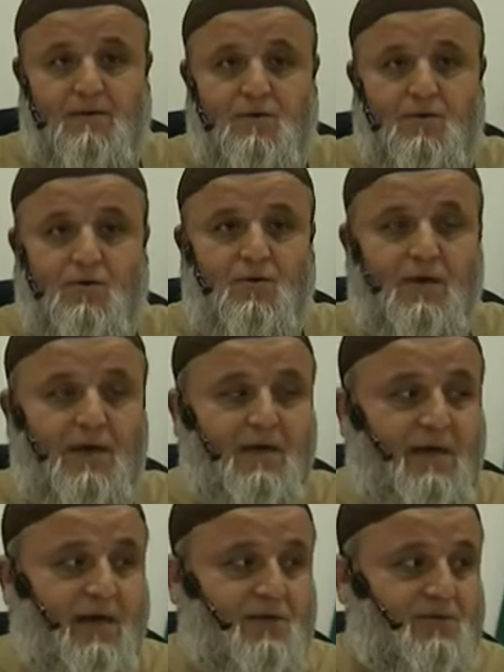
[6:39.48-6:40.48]
or
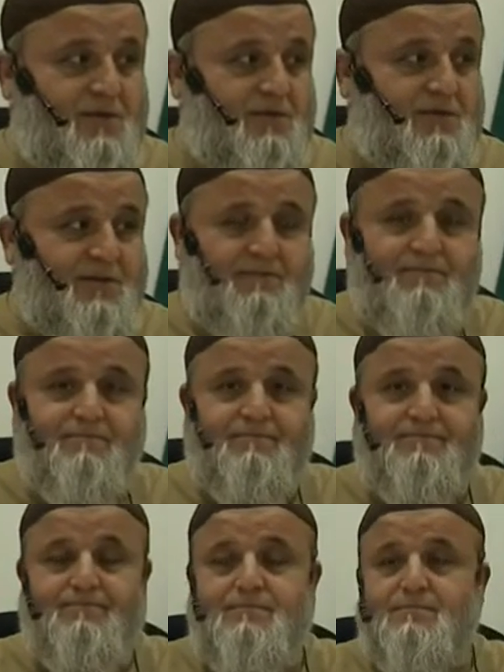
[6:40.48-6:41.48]
engage in
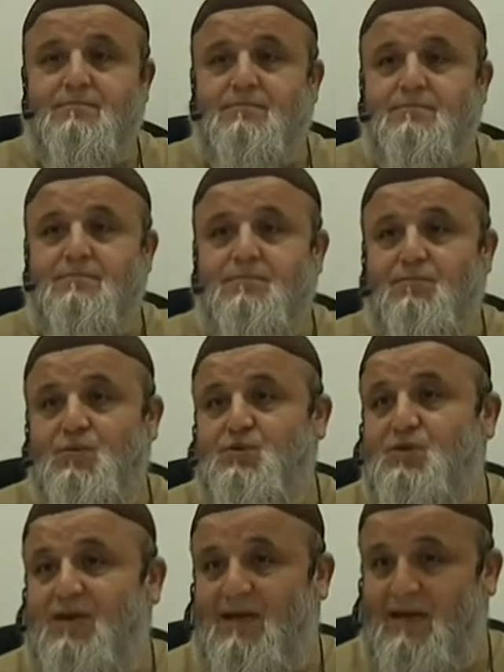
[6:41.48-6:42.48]
some
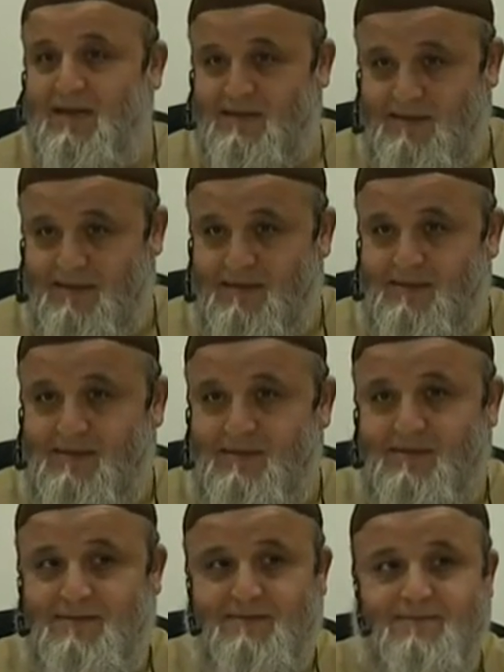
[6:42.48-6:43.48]
musical
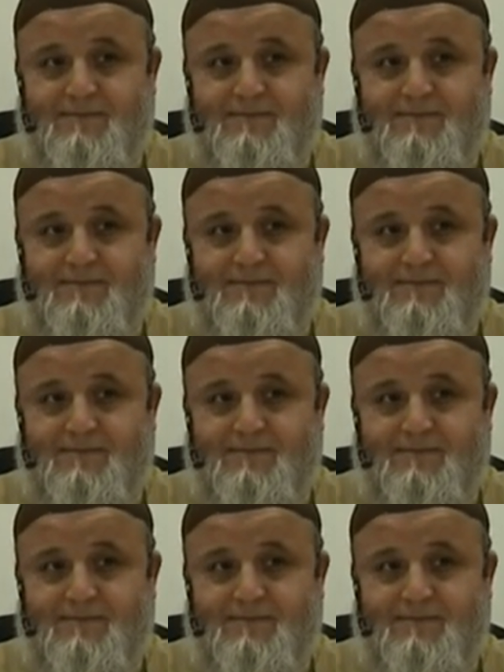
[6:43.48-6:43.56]
lessons.